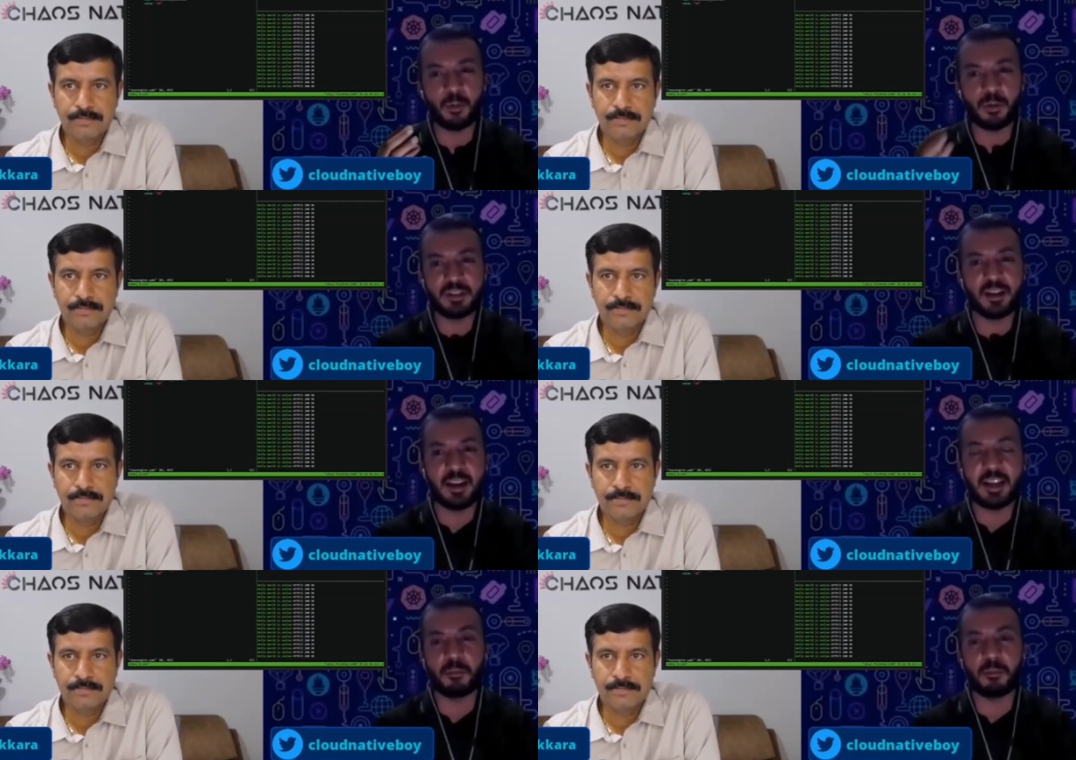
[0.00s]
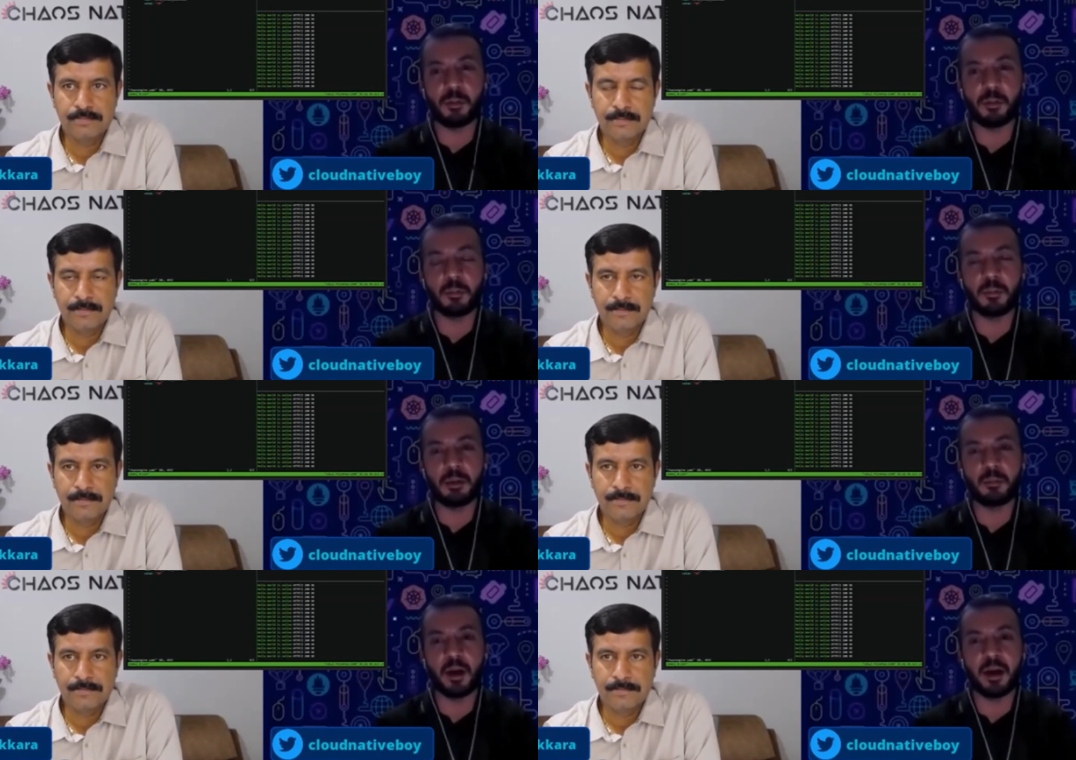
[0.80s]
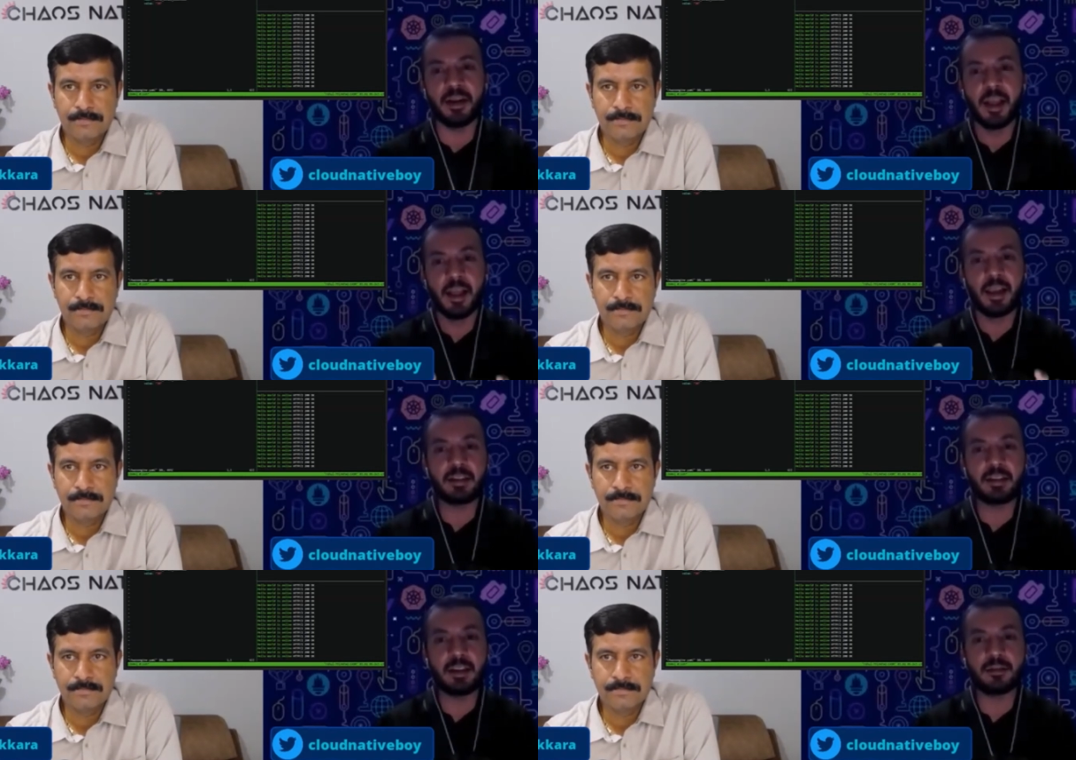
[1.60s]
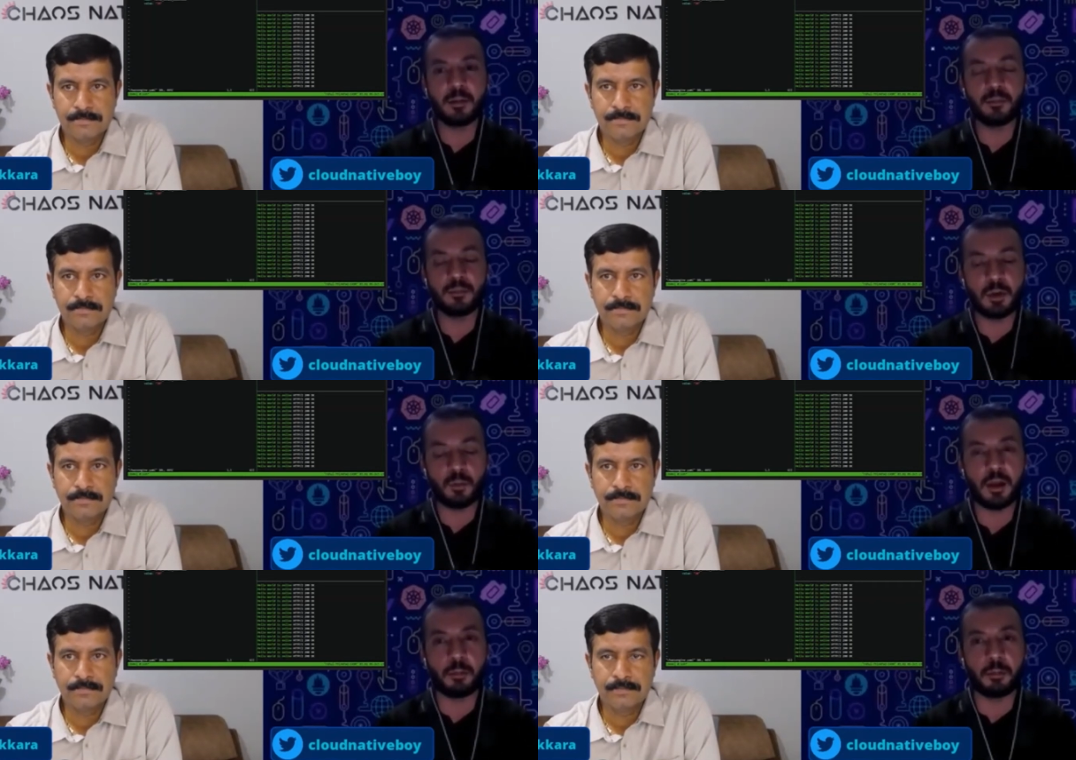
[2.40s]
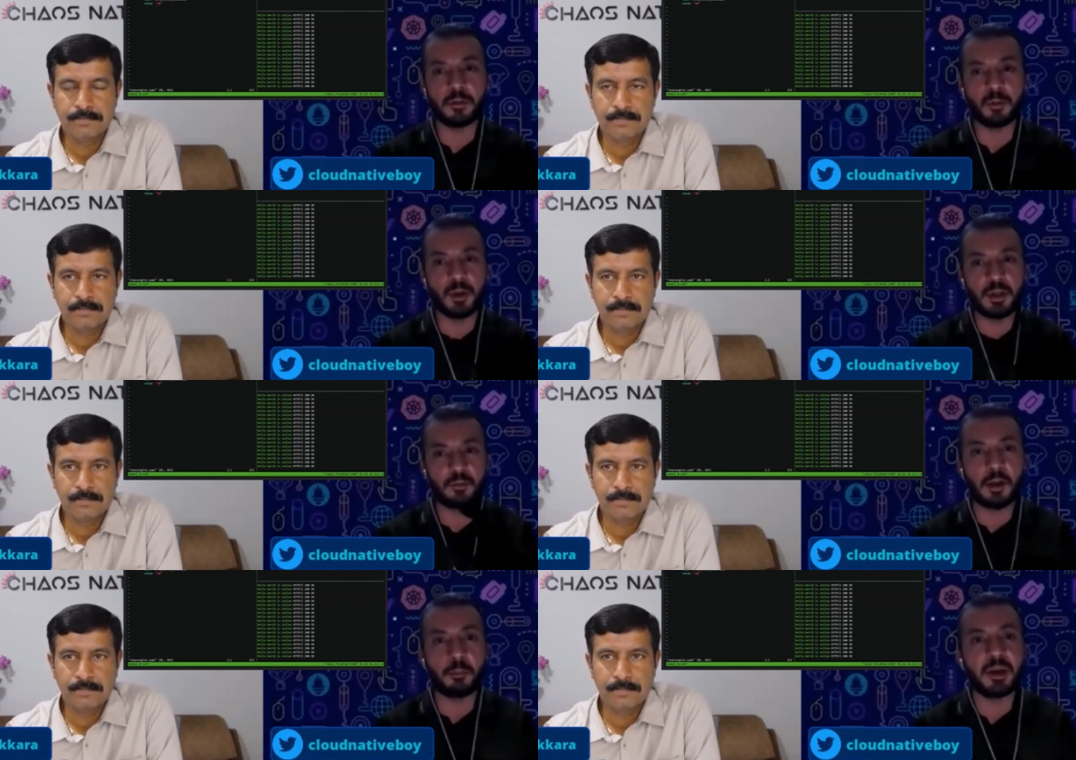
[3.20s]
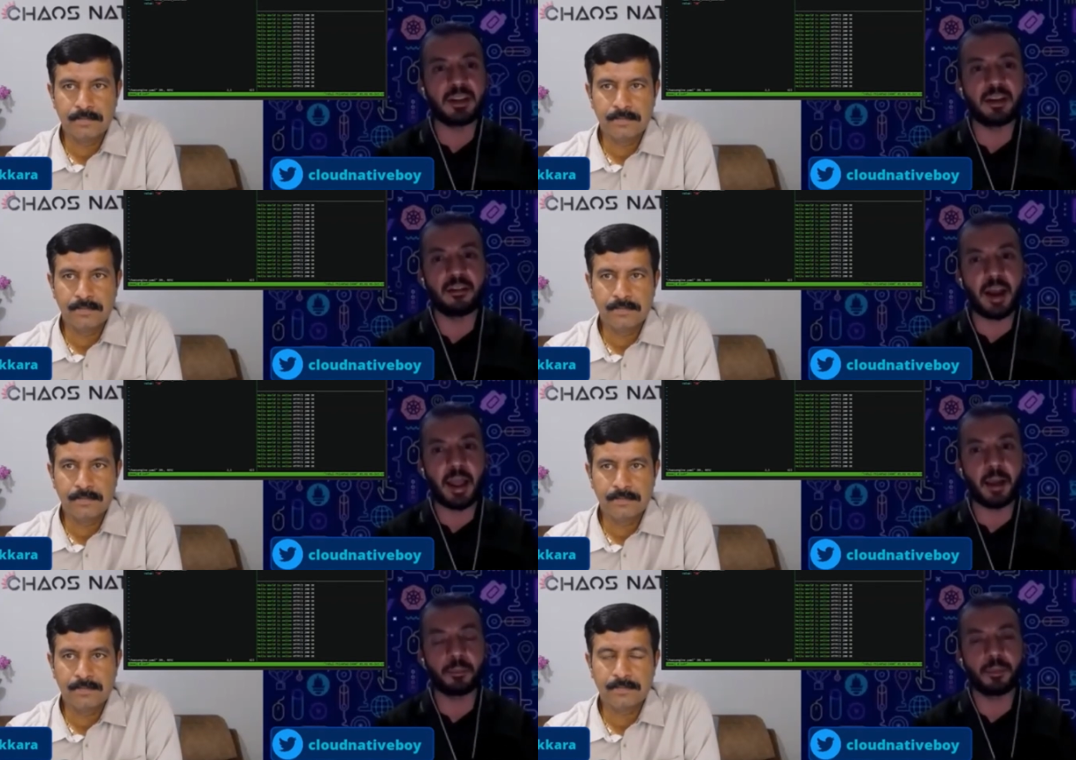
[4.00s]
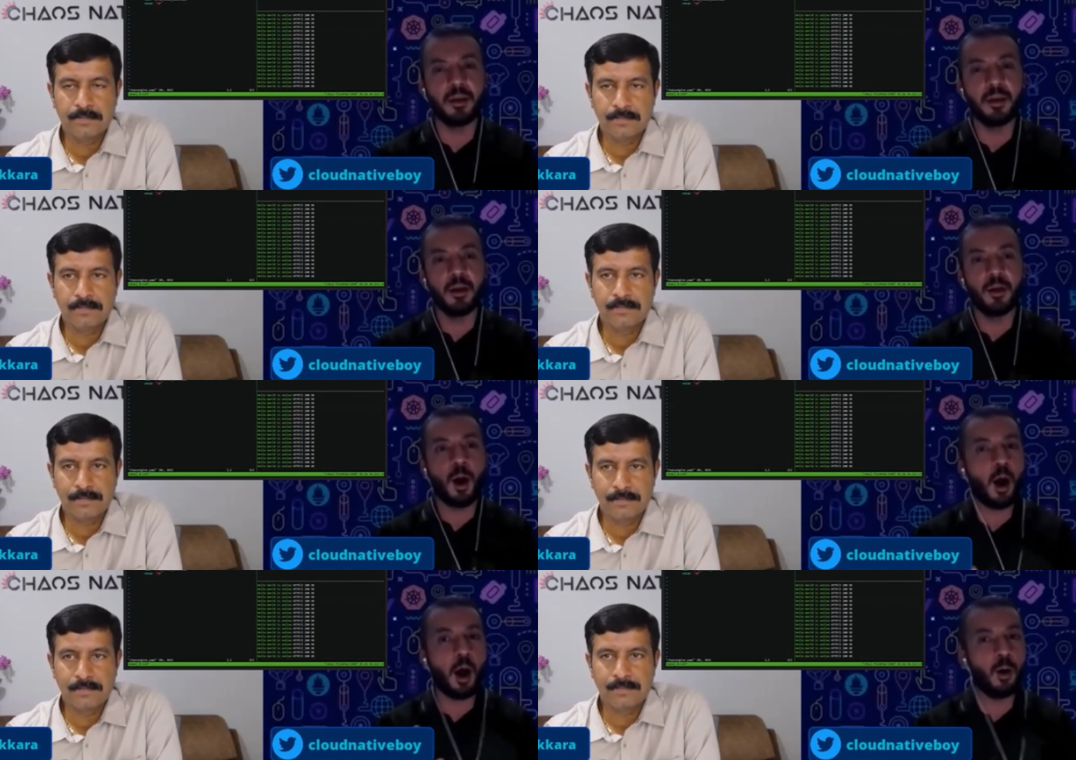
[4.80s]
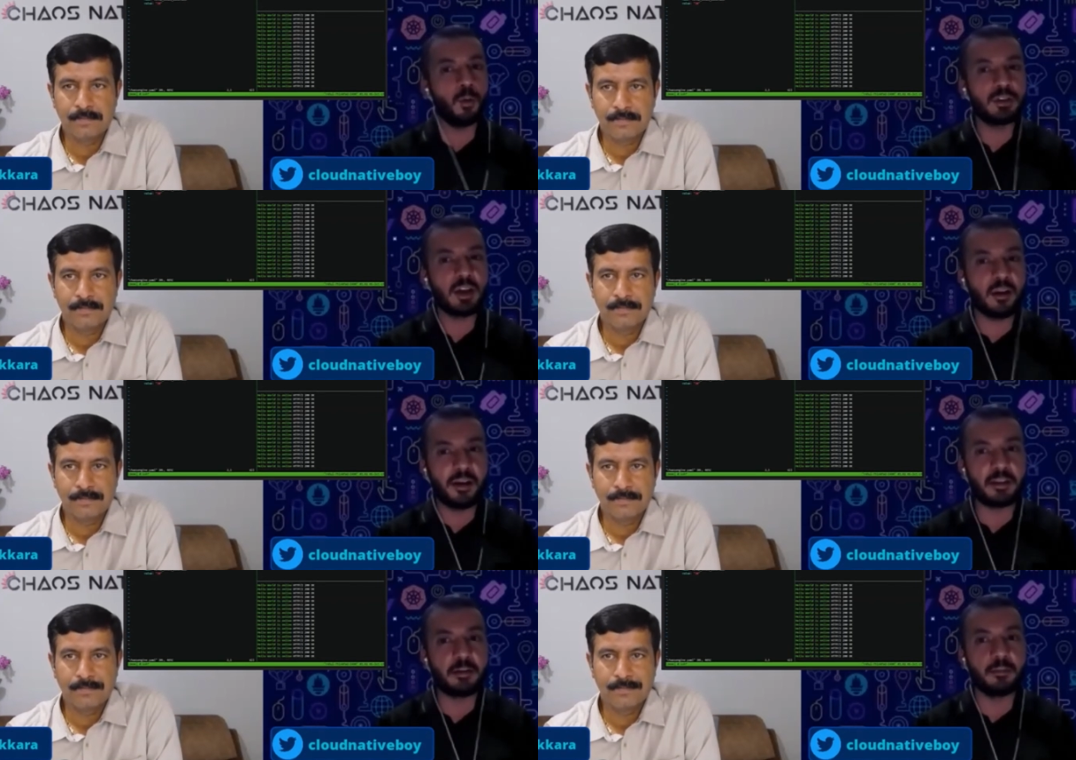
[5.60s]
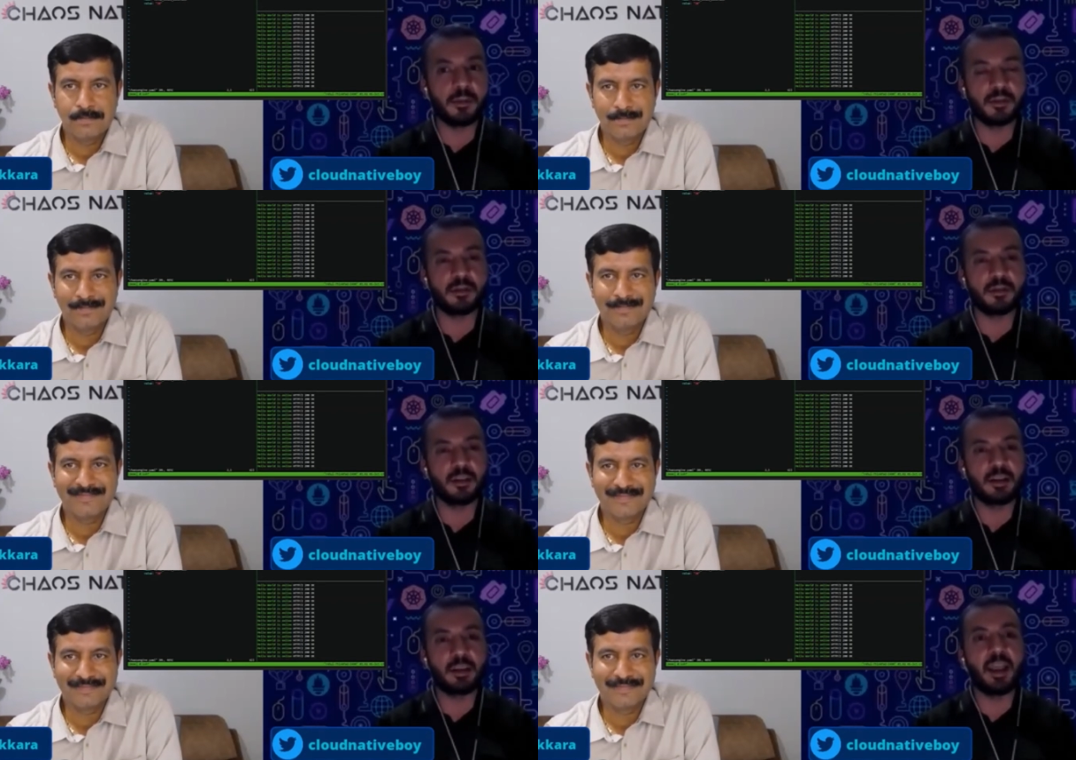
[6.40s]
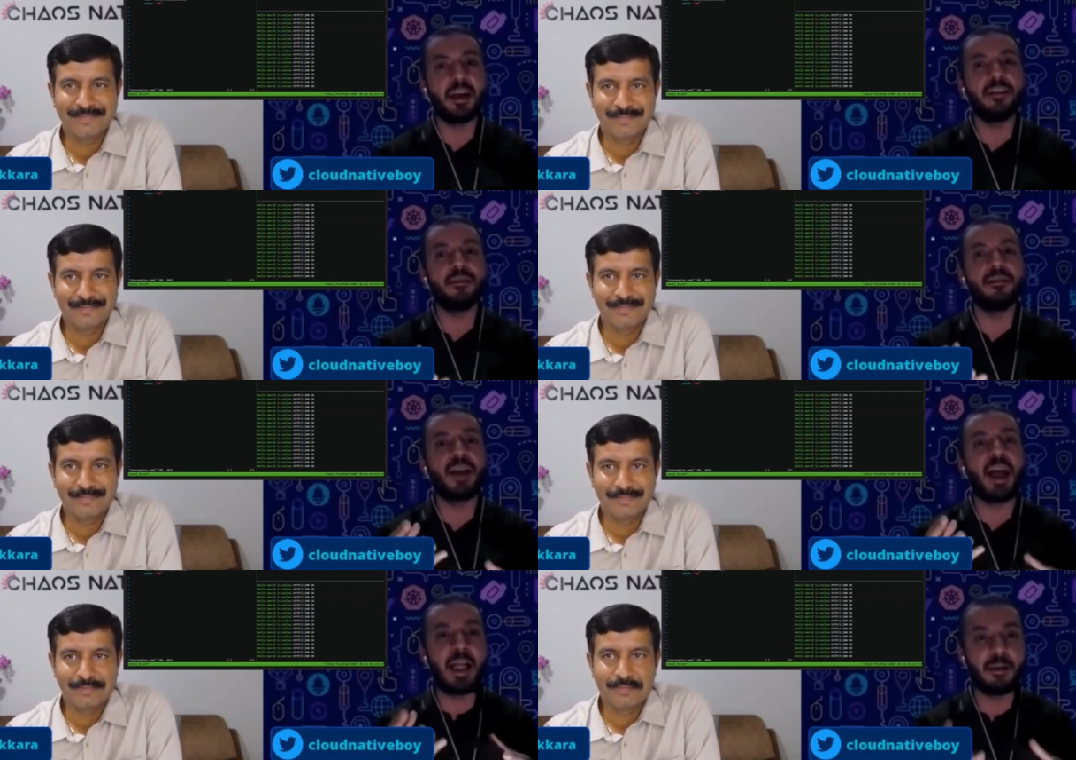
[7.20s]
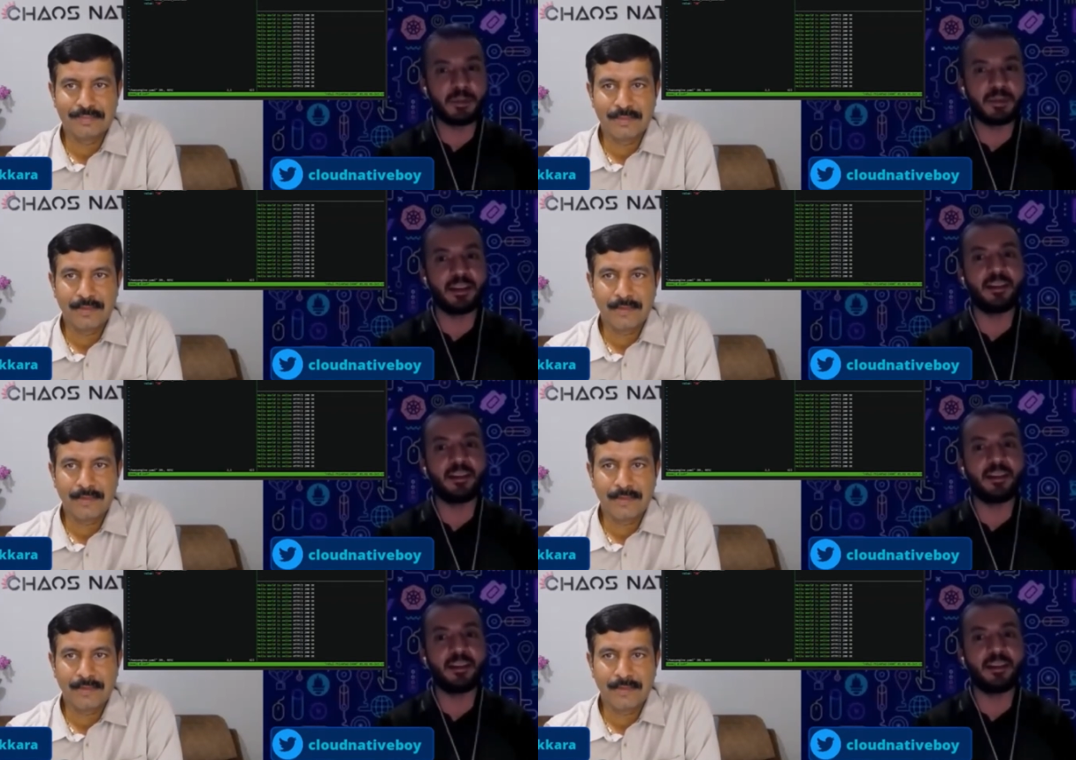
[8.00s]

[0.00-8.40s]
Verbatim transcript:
Speaker 1: originally came up in my mind. Let's say some developers who are developing their app, how the litmus can help